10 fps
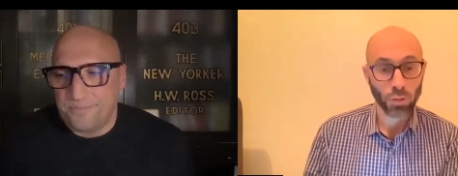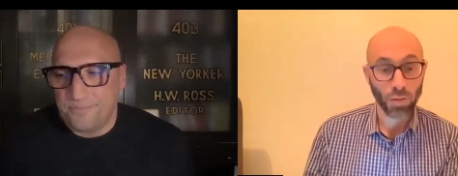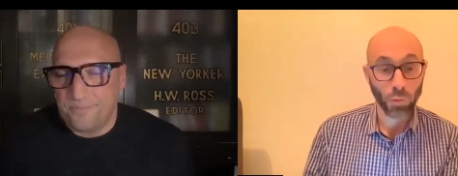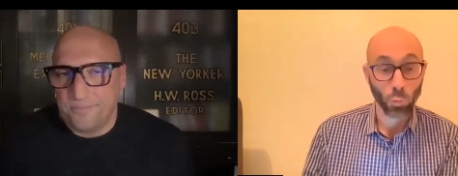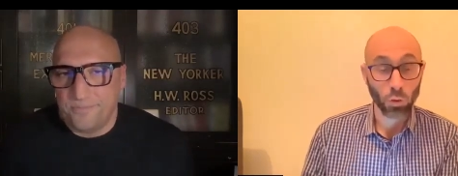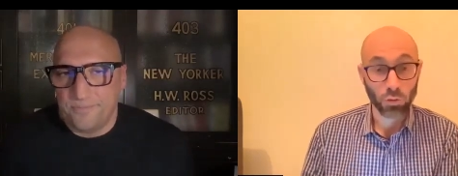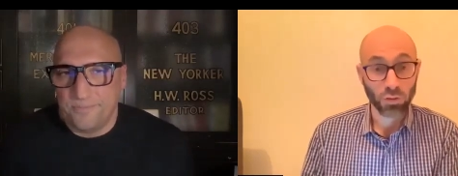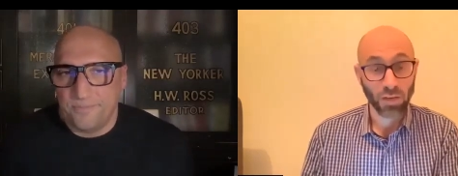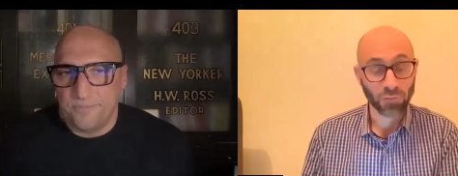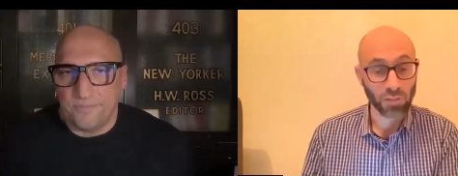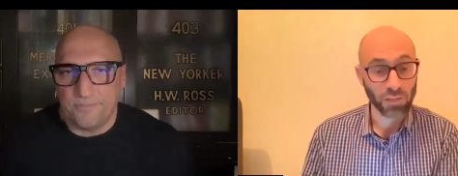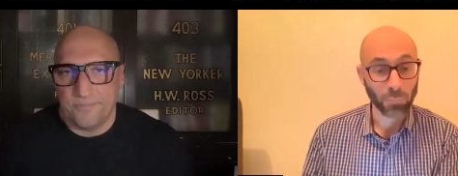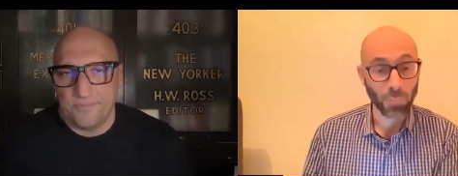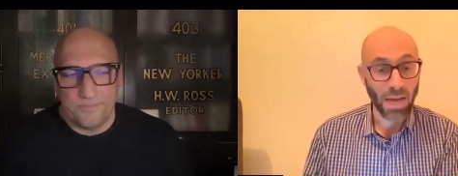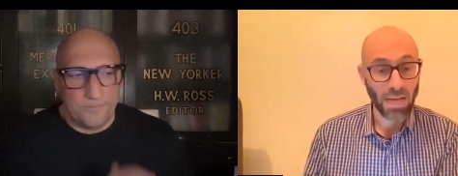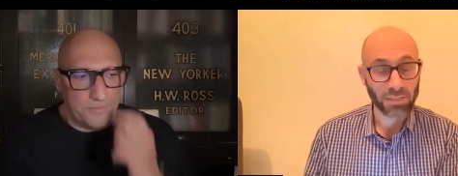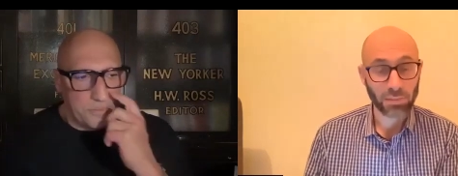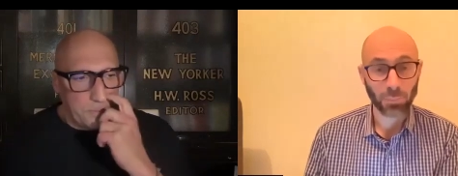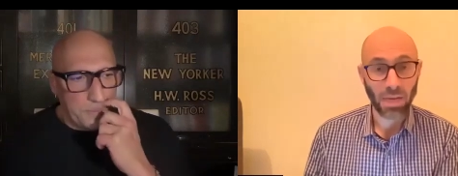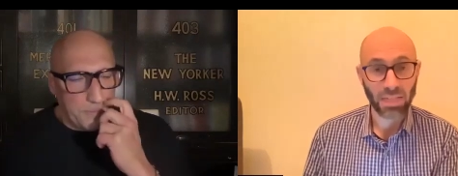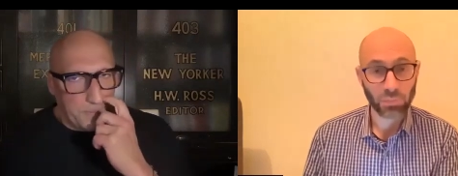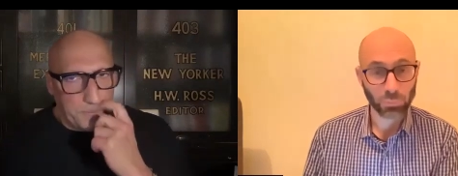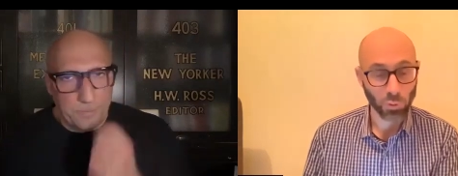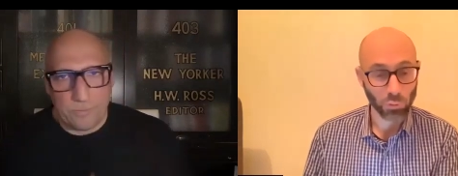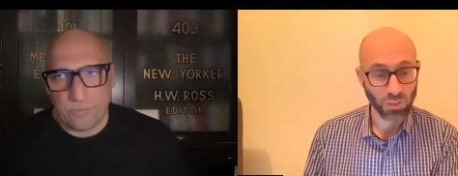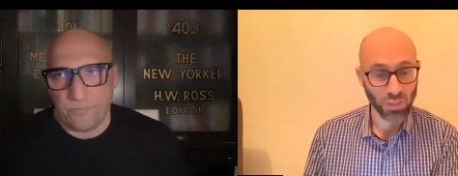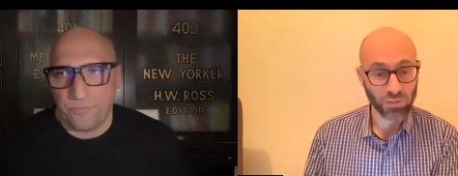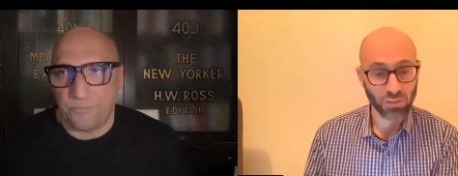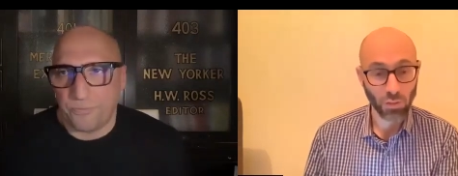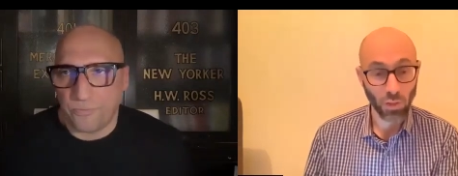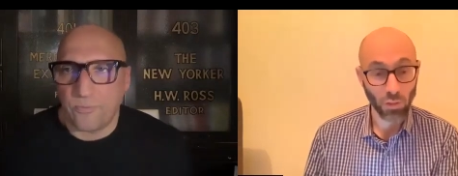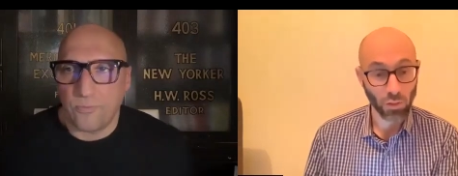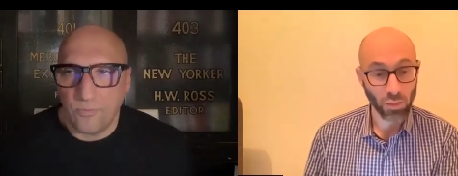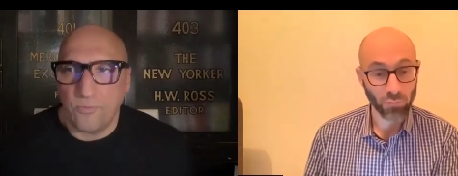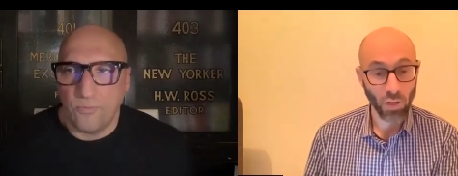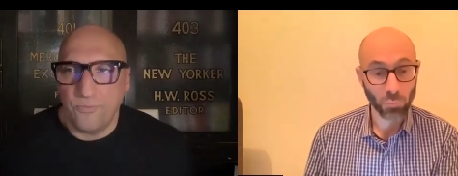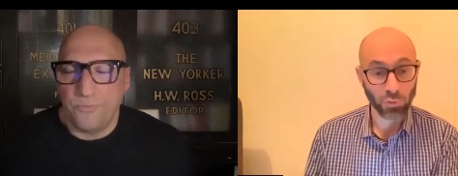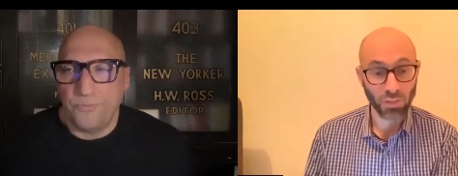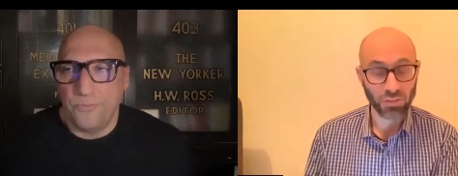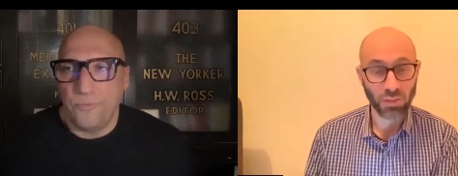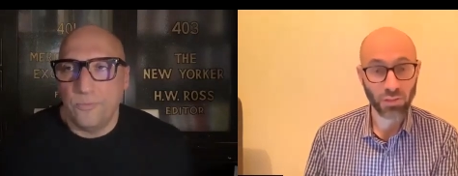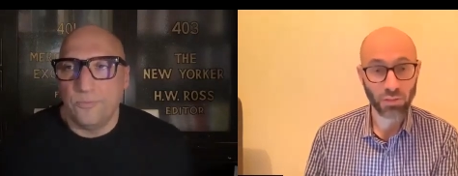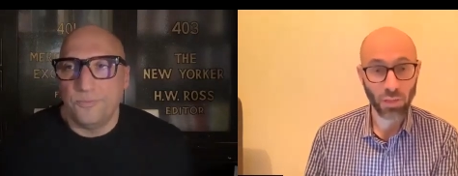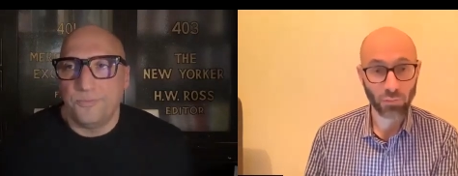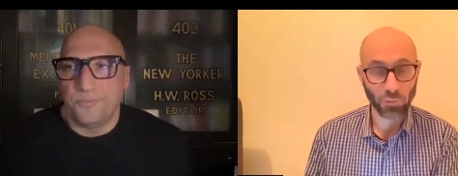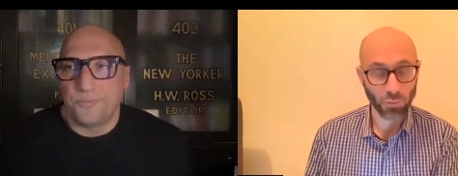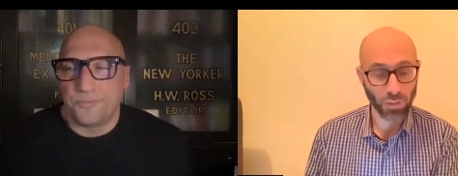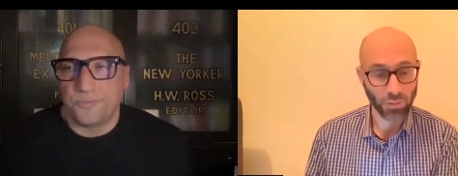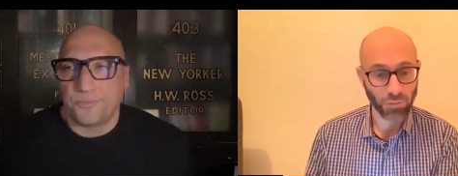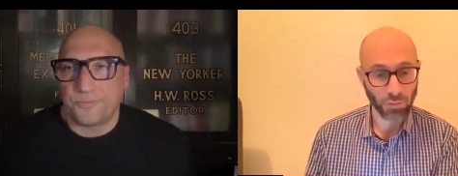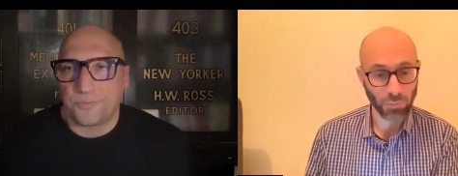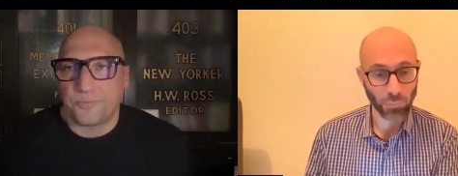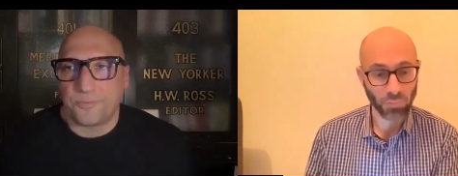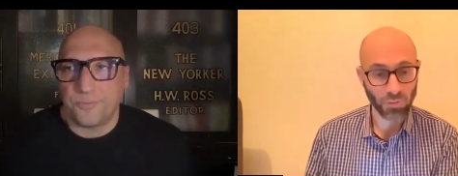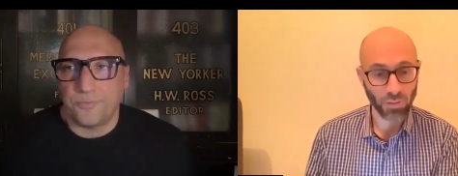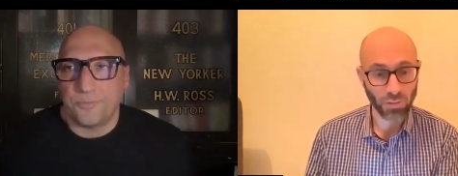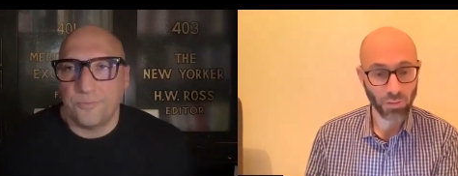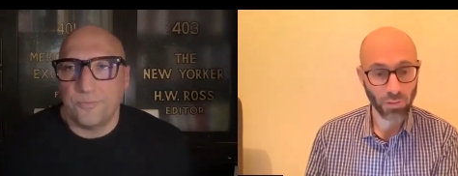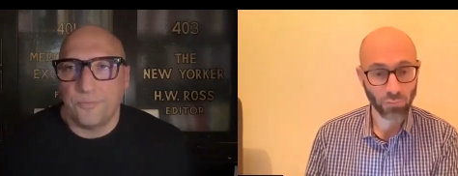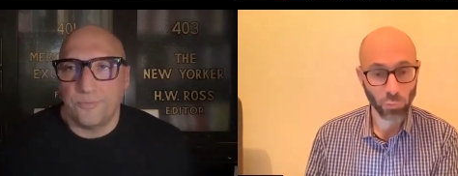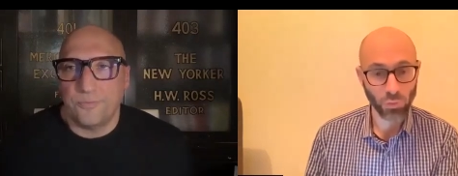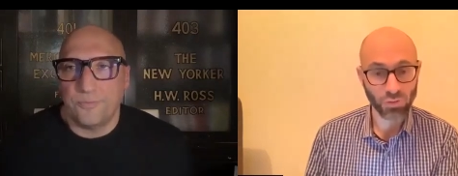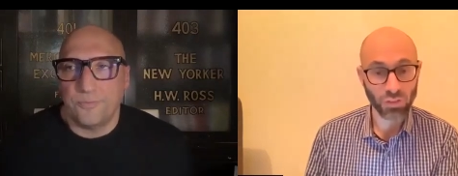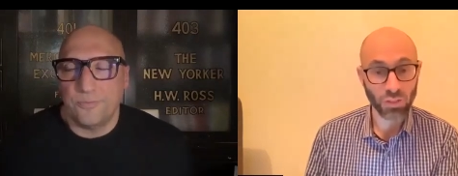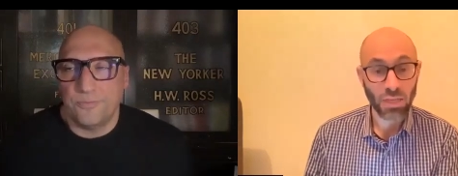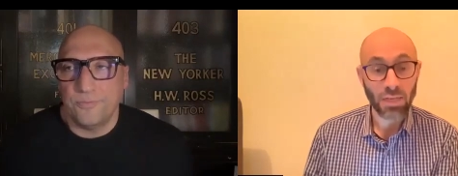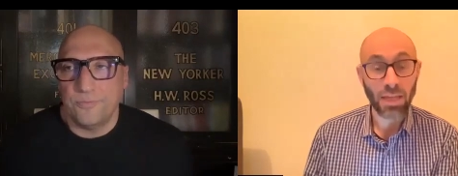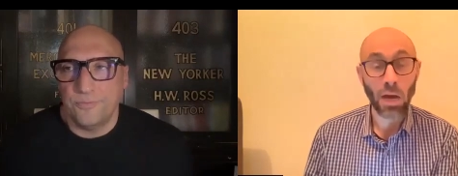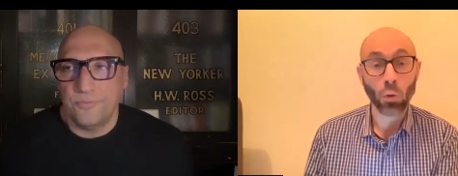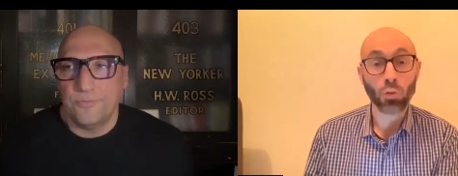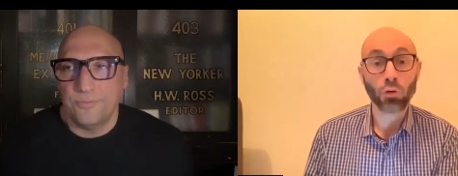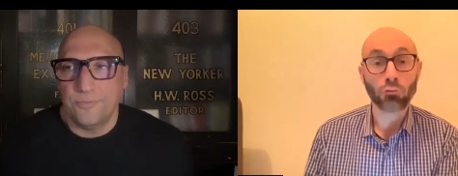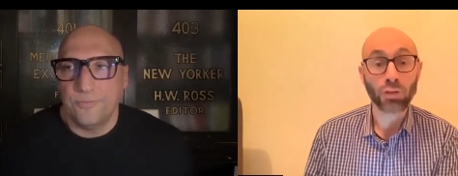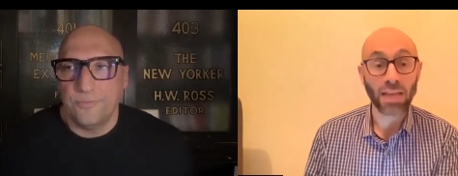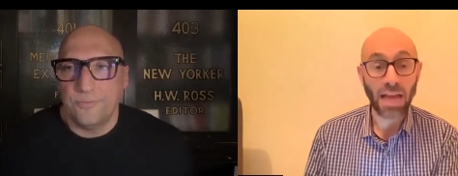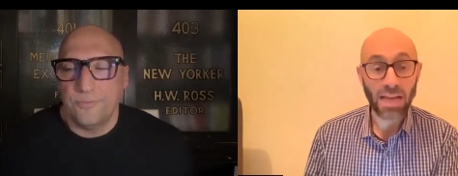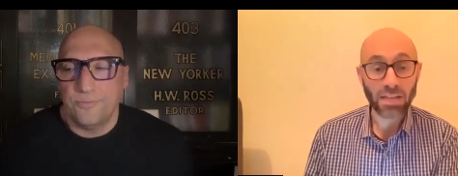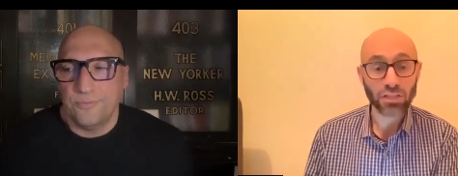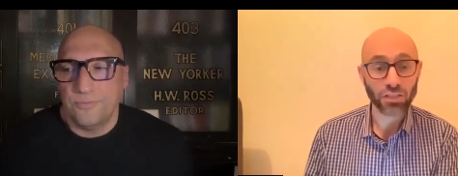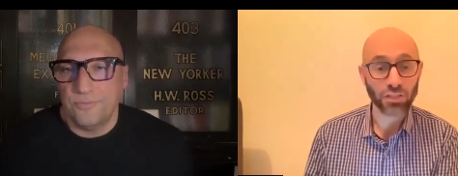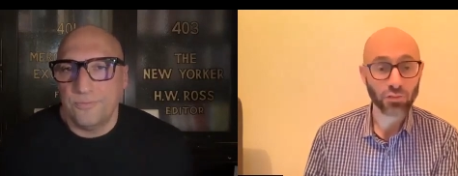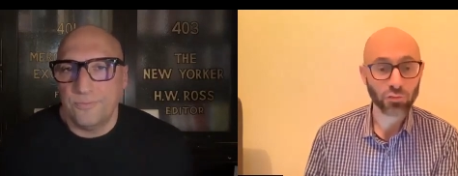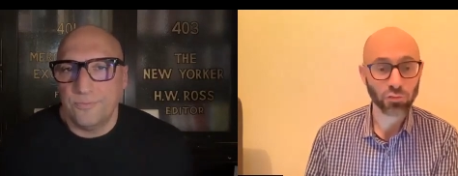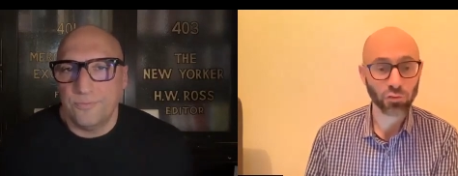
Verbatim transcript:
Speaker 1: Yeah, there were definitely mass mass protests that on a kind of unprecedented level that um, that influenced it. Now, the reaction